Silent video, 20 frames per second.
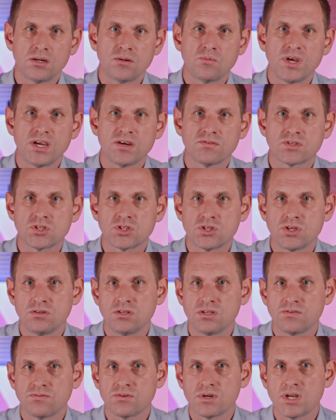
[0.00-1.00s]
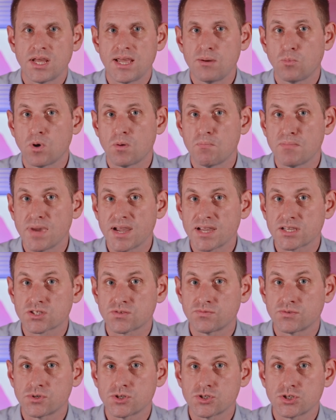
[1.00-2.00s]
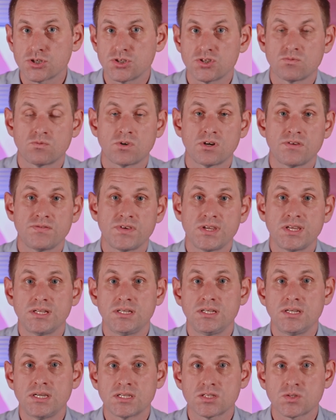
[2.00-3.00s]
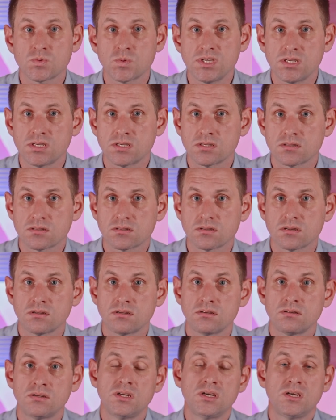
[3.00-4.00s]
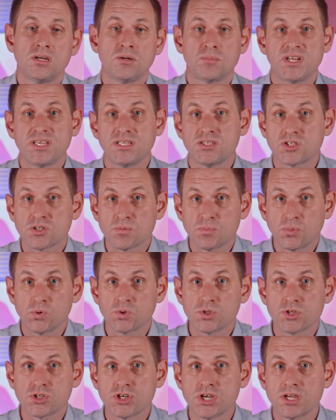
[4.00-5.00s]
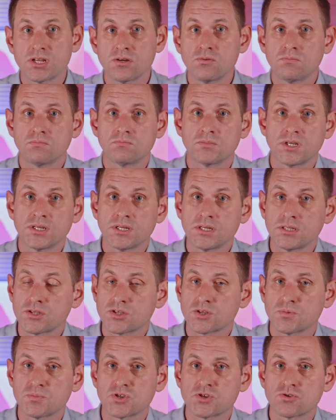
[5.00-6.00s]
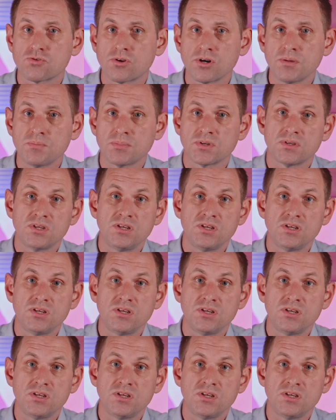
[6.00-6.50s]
We have the two different M1 Max versions arriving next week, so please support the channel and subscribe.